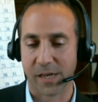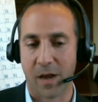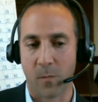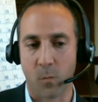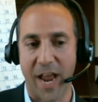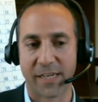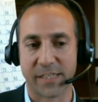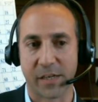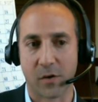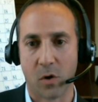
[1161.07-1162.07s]
Um, we
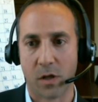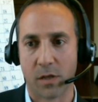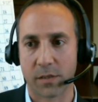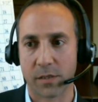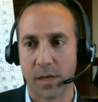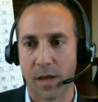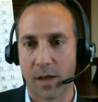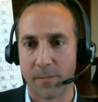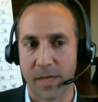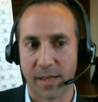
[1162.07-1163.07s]
actually called
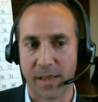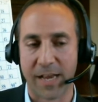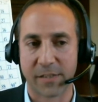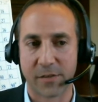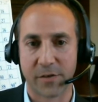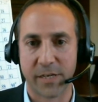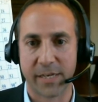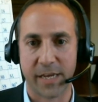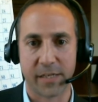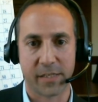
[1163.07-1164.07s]
um, in the last 30
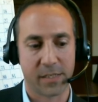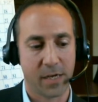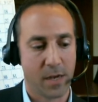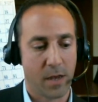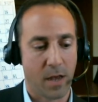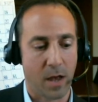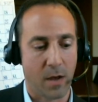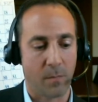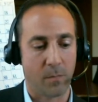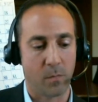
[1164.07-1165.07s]
days.
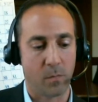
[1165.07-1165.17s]
Um,